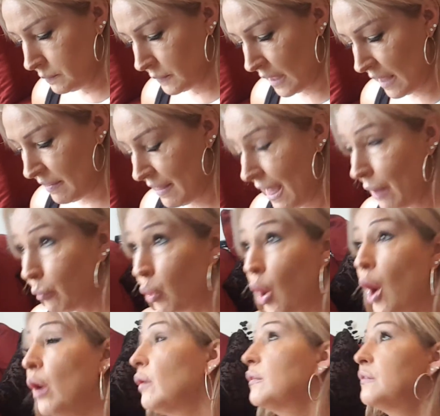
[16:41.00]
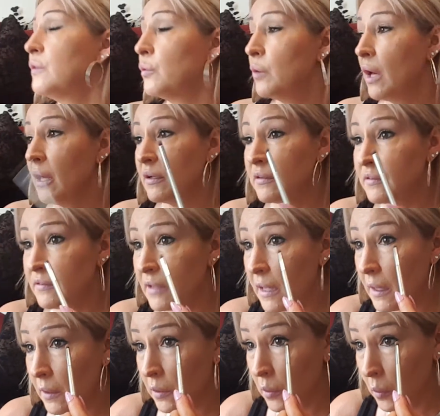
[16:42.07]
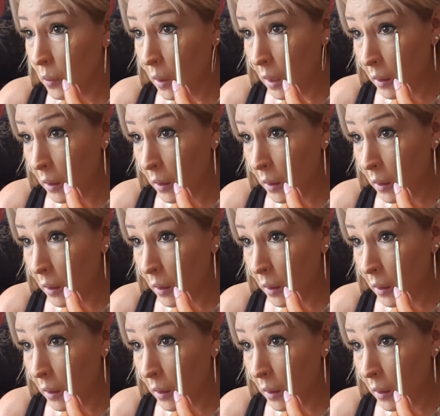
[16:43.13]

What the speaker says: And that will also kind of set your